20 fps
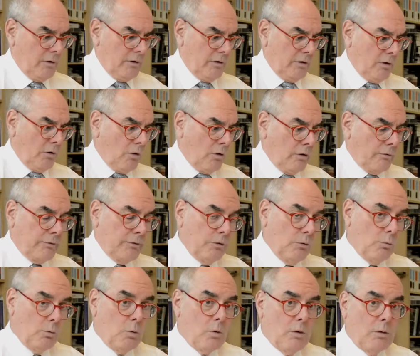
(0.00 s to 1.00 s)
the
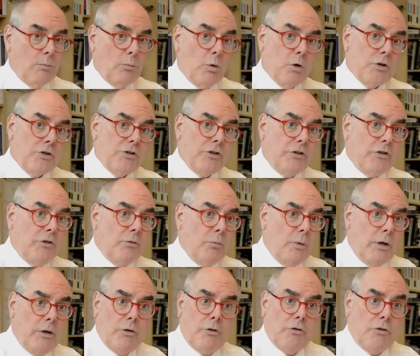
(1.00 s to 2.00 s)
often warm Washington
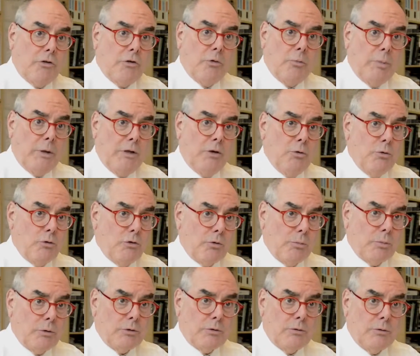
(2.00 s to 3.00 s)
winters, it'll be
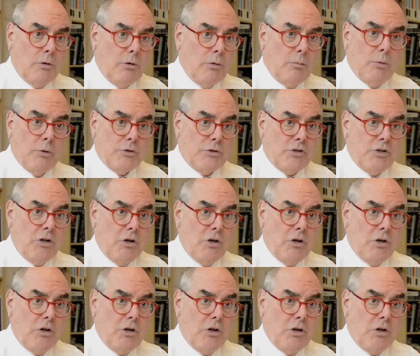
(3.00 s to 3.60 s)
usable almost